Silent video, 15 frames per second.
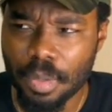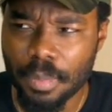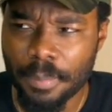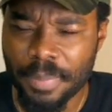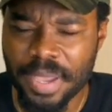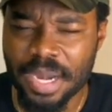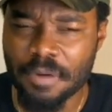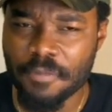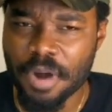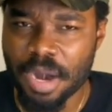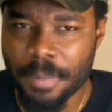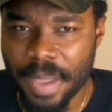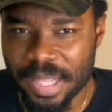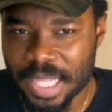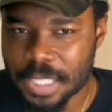being a
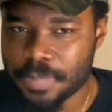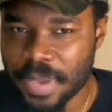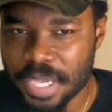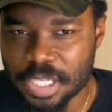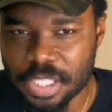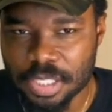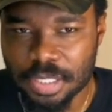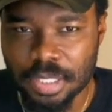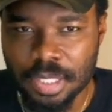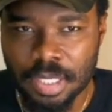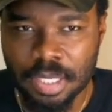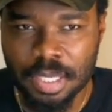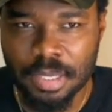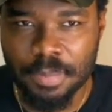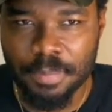running back that's patient,
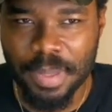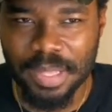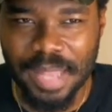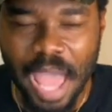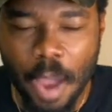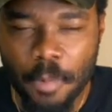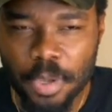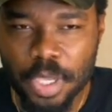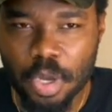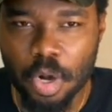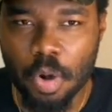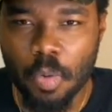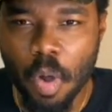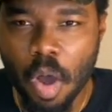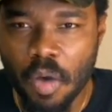allowing
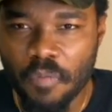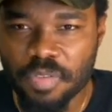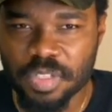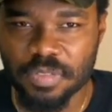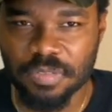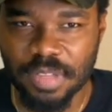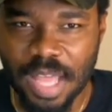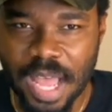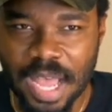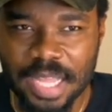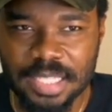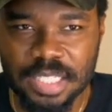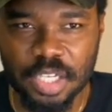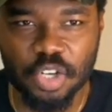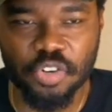your offensive line
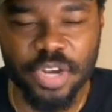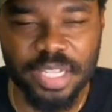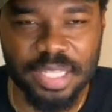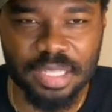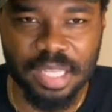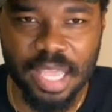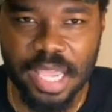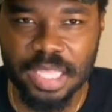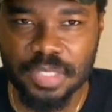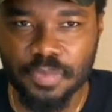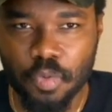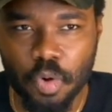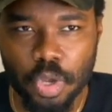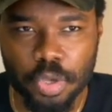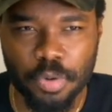to create the lanes
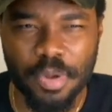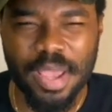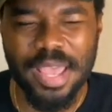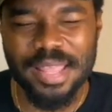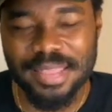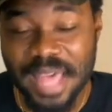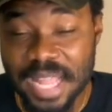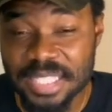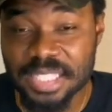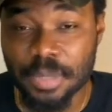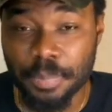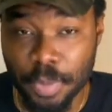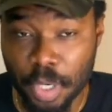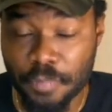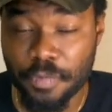for you, that's the
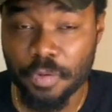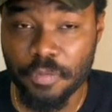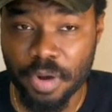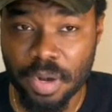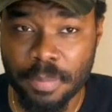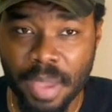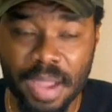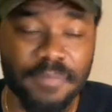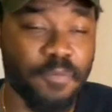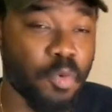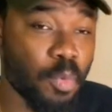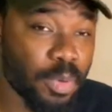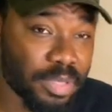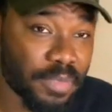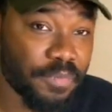perfect running back for
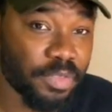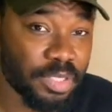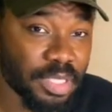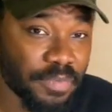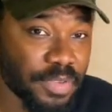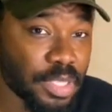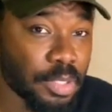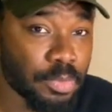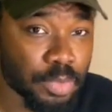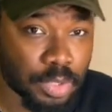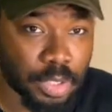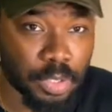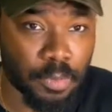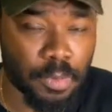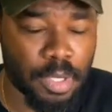what the Philadelphia Eagles
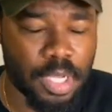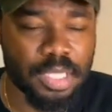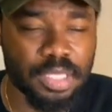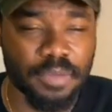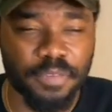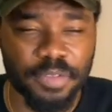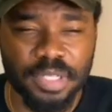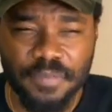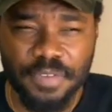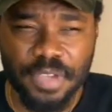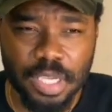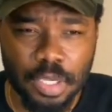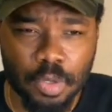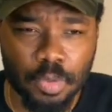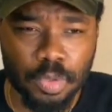do. The Philadelphia
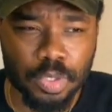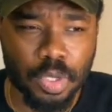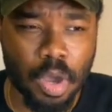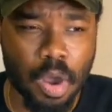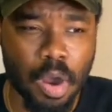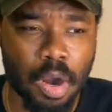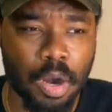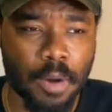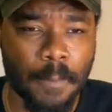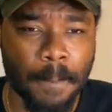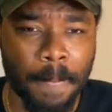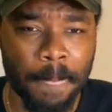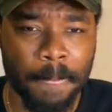Eagles are